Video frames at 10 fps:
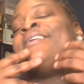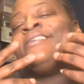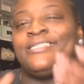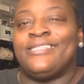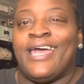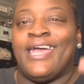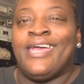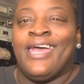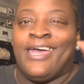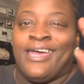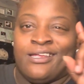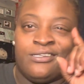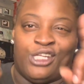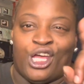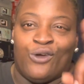Today,
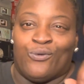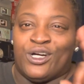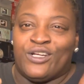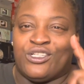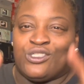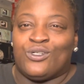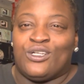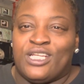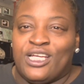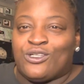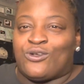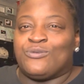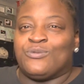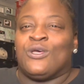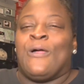day one of the 12 days of
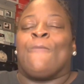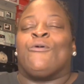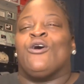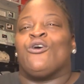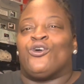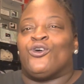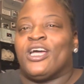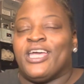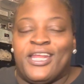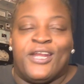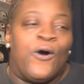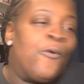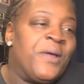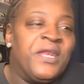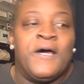Christmas, we're going to go ahead and
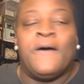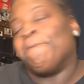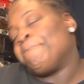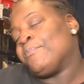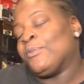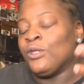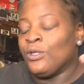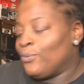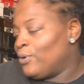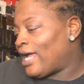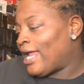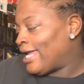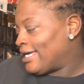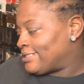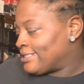open up what I
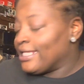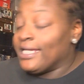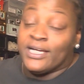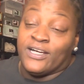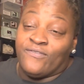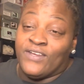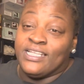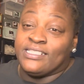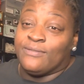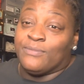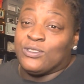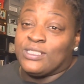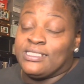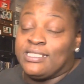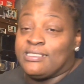like to think of as the most
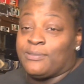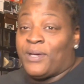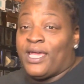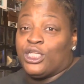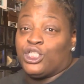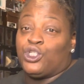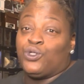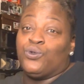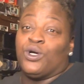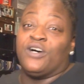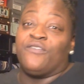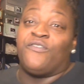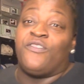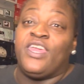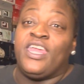anticipated shoe of the